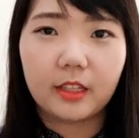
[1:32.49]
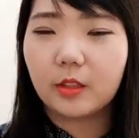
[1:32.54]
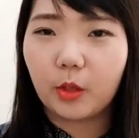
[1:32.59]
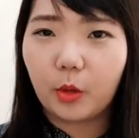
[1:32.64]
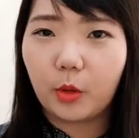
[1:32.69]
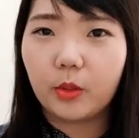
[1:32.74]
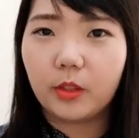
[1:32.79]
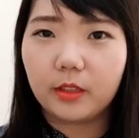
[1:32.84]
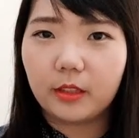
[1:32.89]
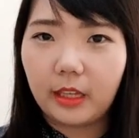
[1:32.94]

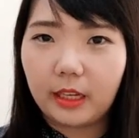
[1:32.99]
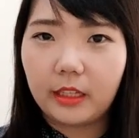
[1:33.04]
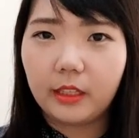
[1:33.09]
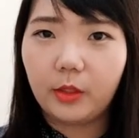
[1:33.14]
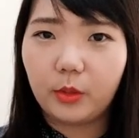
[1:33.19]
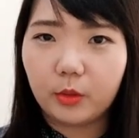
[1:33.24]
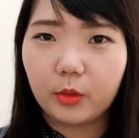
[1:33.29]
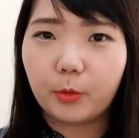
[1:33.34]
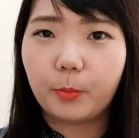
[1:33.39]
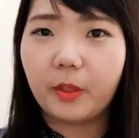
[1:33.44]
So
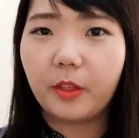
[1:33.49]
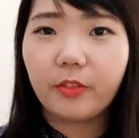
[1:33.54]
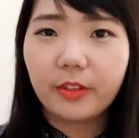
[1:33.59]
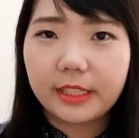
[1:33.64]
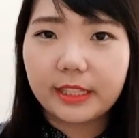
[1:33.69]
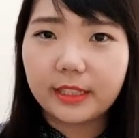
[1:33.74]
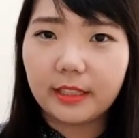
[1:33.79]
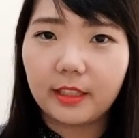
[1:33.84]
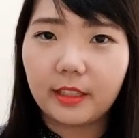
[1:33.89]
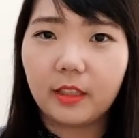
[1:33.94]
they use
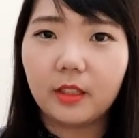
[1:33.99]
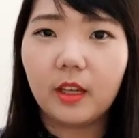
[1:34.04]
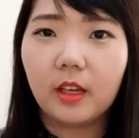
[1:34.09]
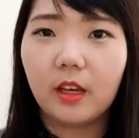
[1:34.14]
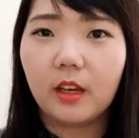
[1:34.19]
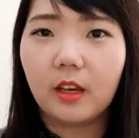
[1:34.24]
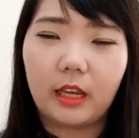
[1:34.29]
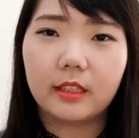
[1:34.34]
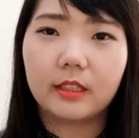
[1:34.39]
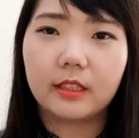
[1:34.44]

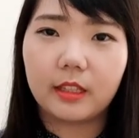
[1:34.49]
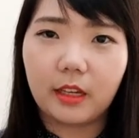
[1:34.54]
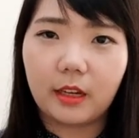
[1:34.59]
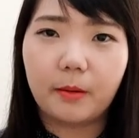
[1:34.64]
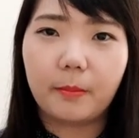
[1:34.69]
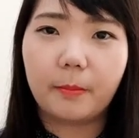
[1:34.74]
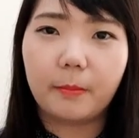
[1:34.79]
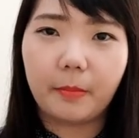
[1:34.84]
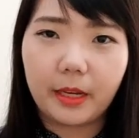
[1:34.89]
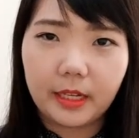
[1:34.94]
PVC as
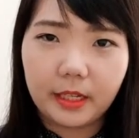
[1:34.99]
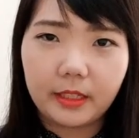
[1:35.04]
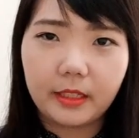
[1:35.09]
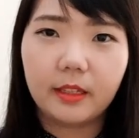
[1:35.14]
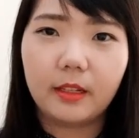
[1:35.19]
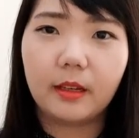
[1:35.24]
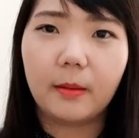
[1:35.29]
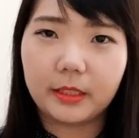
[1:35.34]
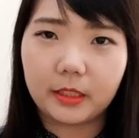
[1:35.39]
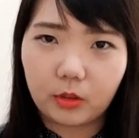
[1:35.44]
their
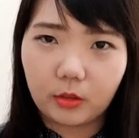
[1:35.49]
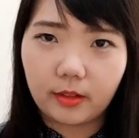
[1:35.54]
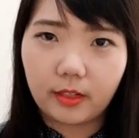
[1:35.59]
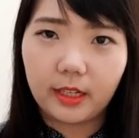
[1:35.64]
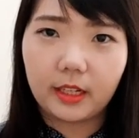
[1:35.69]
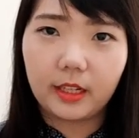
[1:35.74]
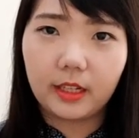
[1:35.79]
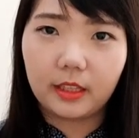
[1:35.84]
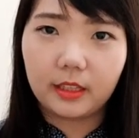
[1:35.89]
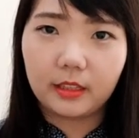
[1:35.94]
main material.